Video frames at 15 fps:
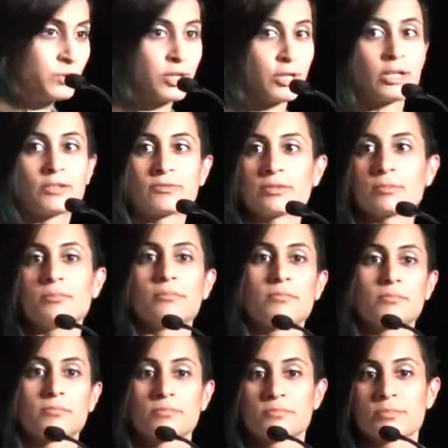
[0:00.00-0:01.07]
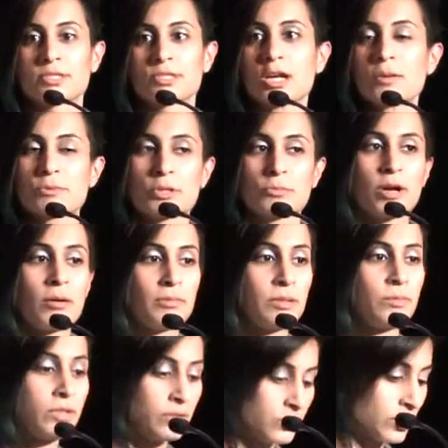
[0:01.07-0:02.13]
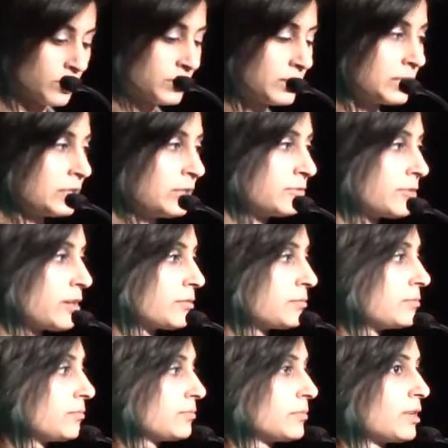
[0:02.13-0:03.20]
we heard from startups you probably wouldn't normally hear from,